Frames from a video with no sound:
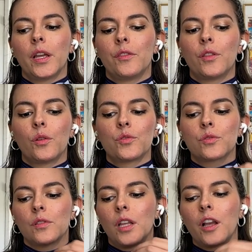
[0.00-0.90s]
in
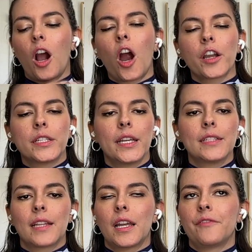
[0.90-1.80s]
those like hard
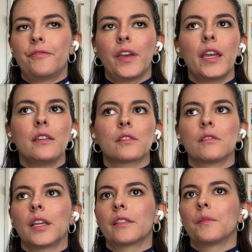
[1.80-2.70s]
days that I faced,
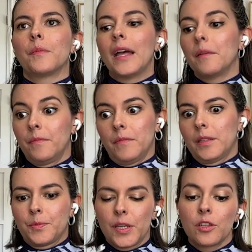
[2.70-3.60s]
or like
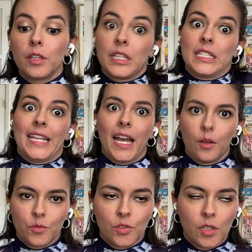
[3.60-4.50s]
especially the
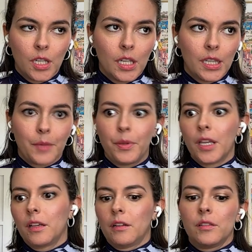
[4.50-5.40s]
downs, like
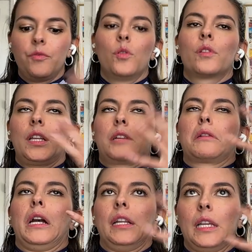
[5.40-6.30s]
being on the floor, like
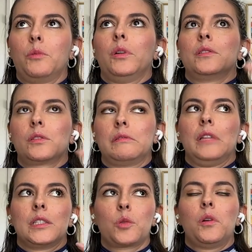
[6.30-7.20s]
crying, like what's
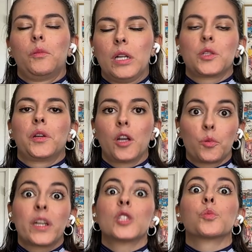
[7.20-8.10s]
going
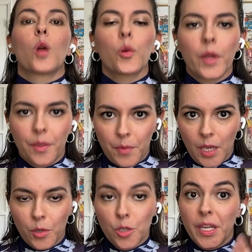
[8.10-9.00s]
on? What is wrong with
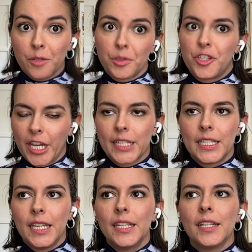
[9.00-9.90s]
me? When you get
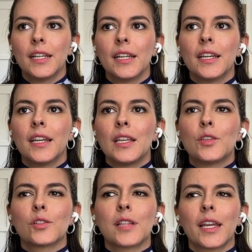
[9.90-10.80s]
rejected,
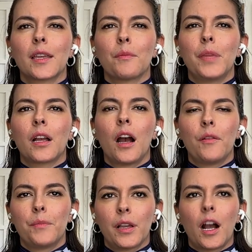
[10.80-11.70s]
just like be
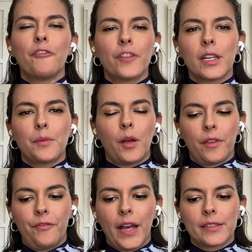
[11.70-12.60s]
confident
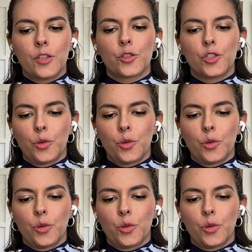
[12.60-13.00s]
about the fact that you're